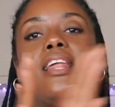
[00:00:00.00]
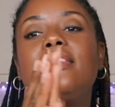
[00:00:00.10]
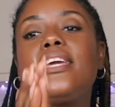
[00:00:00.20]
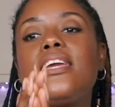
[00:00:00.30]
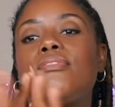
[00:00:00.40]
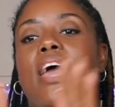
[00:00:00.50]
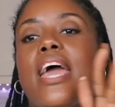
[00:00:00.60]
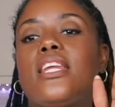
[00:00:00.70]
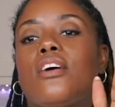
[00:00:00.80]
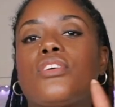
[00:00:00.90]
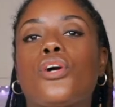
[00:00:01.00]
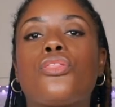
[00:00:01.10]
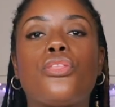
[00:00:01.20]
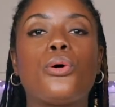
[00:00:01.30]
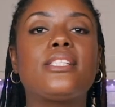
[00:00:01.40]
leave any of your
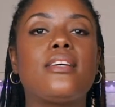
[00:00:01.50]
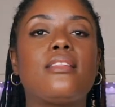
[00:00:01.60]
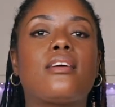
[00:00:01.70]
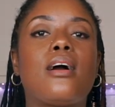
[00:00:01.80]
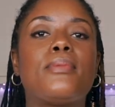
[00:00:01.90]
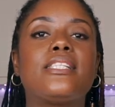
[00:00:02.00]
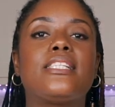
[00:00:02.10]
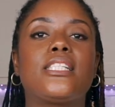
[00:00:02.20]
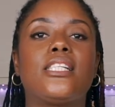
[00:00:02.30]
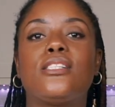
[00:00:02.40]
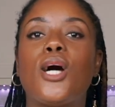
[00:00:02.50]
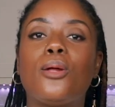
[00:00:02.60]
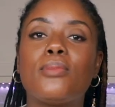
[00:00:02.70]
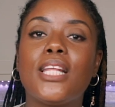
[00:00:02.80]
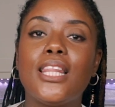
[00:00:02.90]
thoughts in the comment section
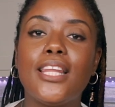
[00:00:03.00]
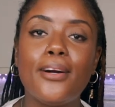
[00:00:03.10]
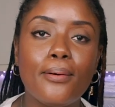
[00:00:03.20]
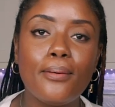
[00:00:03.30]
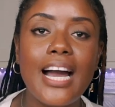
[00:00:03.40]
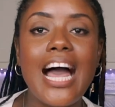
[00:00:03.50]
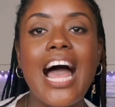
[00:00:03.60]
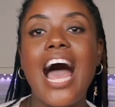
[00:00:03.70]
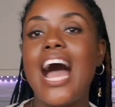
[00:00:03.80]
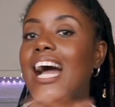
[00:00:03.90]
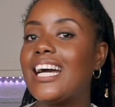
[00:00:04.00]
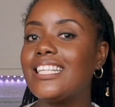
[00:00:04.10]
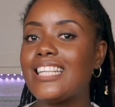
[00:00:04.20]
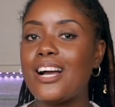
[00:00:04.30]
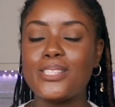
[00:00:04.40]
down below,
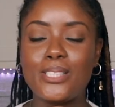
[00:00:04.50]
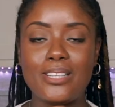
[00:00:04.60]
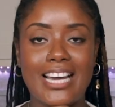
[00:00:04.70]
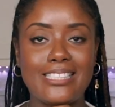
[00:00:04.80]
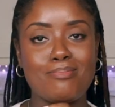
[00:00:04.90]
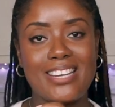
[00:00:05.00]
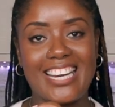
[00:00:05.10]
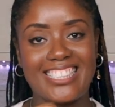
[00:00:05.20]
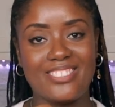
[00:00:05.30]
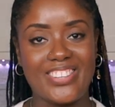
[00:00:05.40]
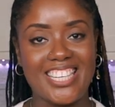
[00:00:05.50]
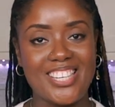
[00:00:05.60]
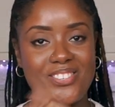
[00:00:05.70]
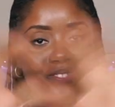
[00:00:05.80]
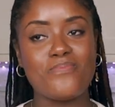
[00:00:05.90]
and I'll see you guys in my next
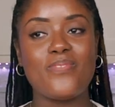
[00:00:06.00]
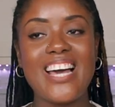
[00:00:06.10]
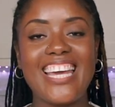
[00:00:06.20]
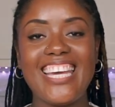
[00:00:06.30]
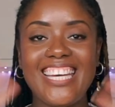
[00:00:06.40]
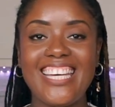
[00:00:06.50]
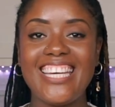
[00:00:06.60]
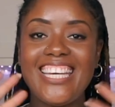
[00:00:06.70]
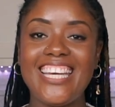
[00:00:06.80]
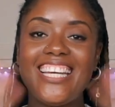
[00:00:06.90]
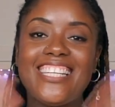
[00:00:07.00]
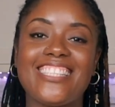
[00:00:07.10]
video. Bye.